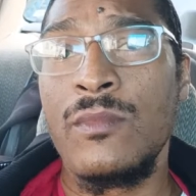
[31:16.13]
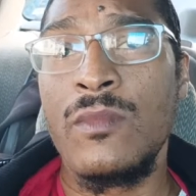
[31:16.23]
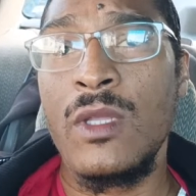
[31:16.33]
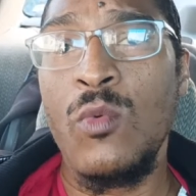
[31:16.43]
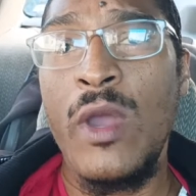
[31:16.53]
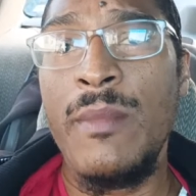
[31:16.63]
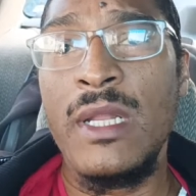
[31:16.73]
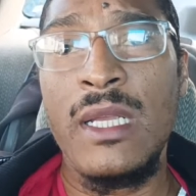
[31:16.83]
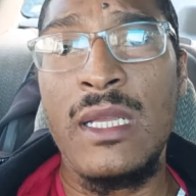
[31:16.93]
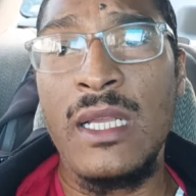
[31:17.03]

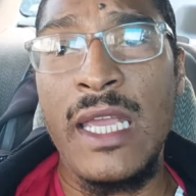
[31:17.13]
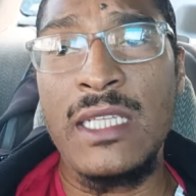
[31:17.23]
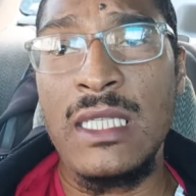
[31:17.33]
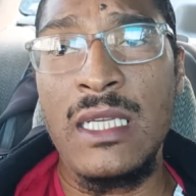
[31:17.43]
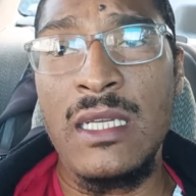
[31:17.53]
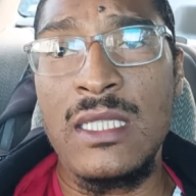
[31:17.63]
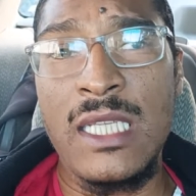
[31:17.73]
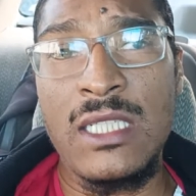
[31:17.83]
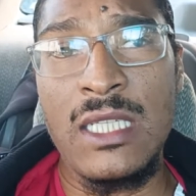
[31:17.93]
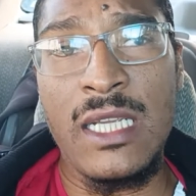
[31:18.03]
women
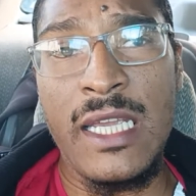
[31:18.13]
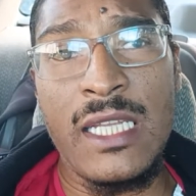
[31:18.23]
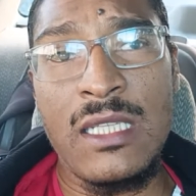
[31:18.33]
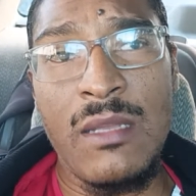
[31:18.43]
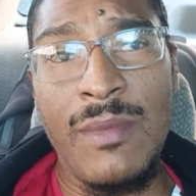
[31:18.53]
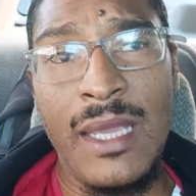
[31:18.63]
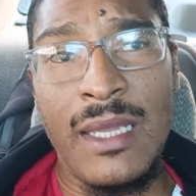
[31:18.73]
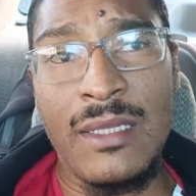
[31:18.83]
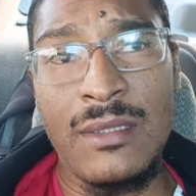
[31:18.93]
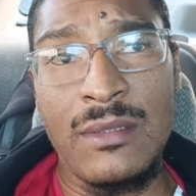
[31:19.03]
essentially against the
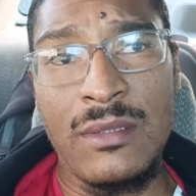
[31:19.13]
men.